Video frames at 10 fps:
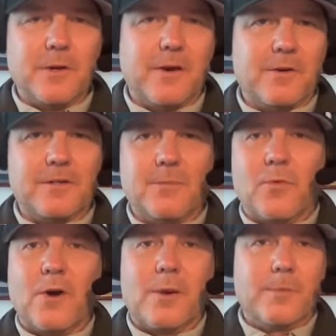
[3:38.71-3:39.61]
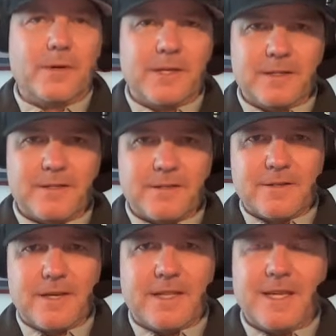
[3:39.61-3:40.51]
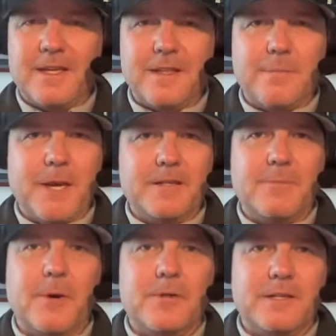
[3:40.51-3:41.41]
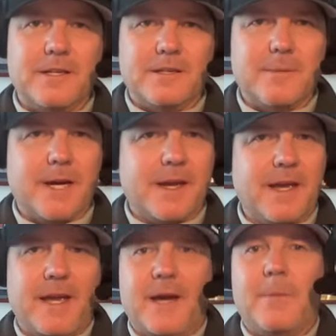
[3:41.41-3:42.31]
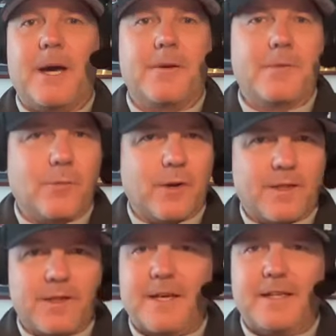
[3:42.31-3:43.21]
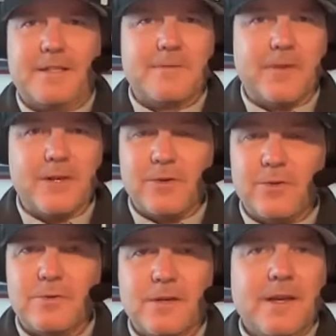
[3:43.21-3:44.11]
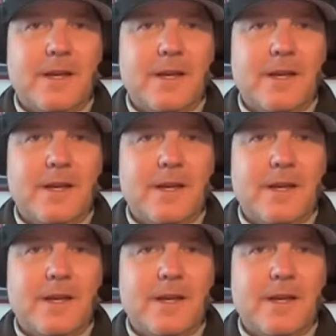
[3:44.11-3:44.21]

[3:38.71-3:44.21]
We heard some rumblings at the end of the baseball season about, hey, how about one of the Texas venues,